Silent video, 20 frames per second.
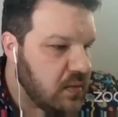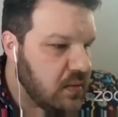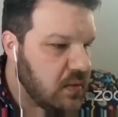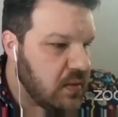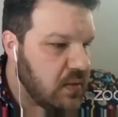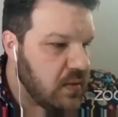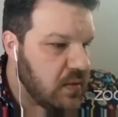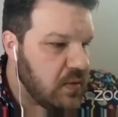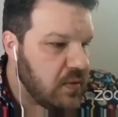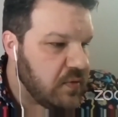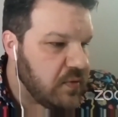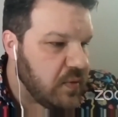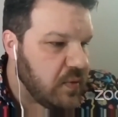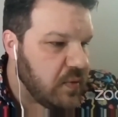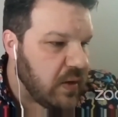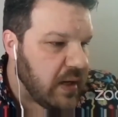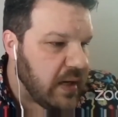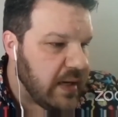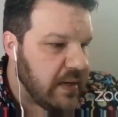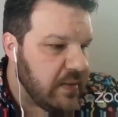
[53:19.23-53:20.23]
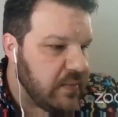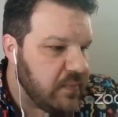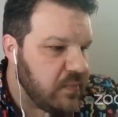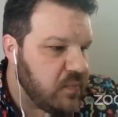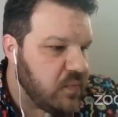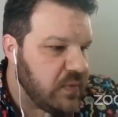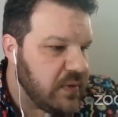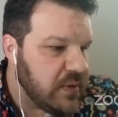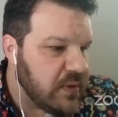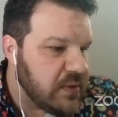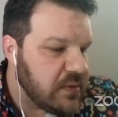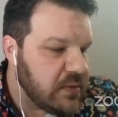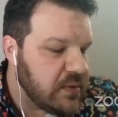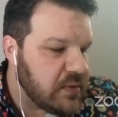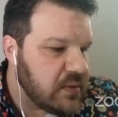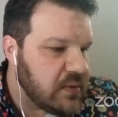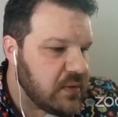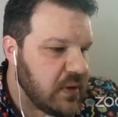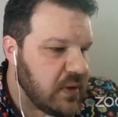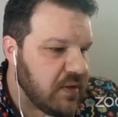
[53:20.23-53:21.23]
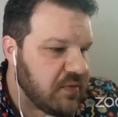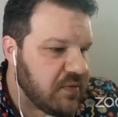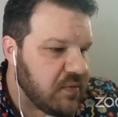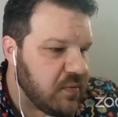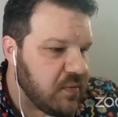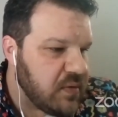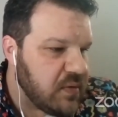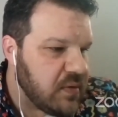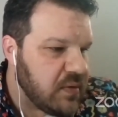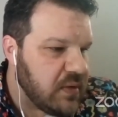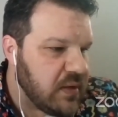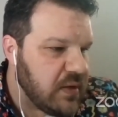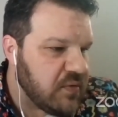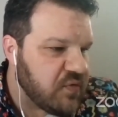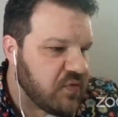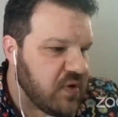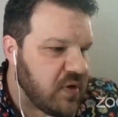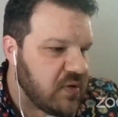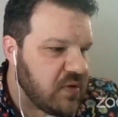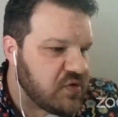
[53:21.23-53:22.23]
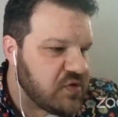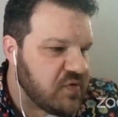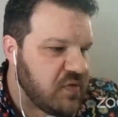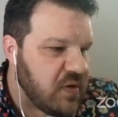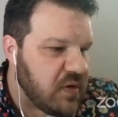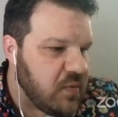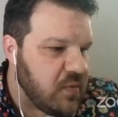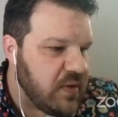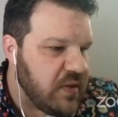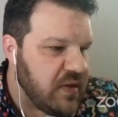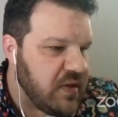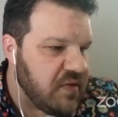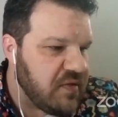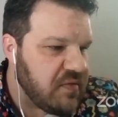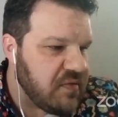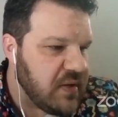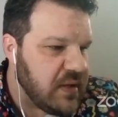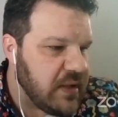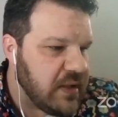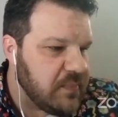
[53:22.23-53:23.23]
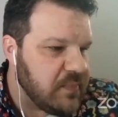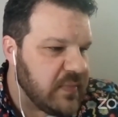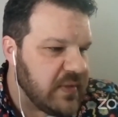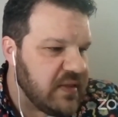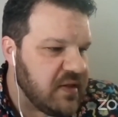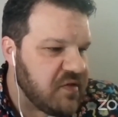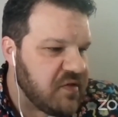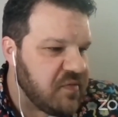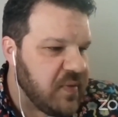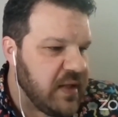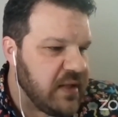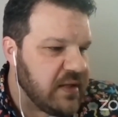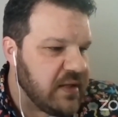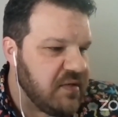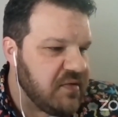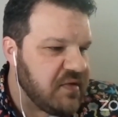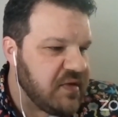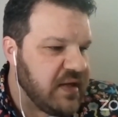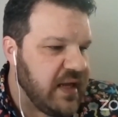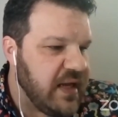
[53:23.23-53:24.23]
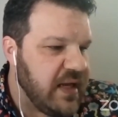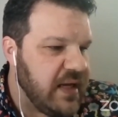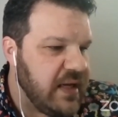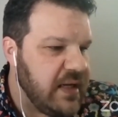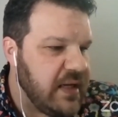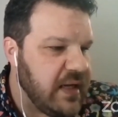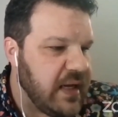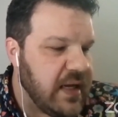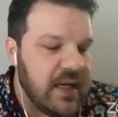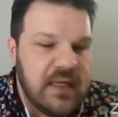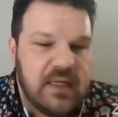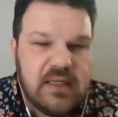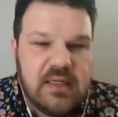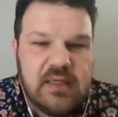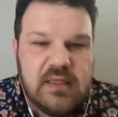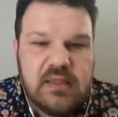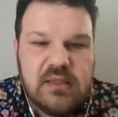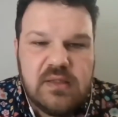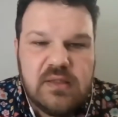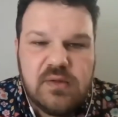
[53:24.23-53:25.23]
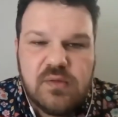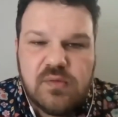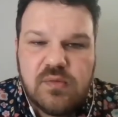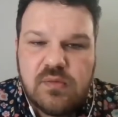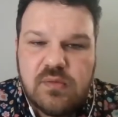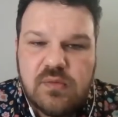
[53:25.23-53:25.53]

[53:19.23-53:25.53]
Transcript: So I will also struggle with this. The spelling is K-I-E-U.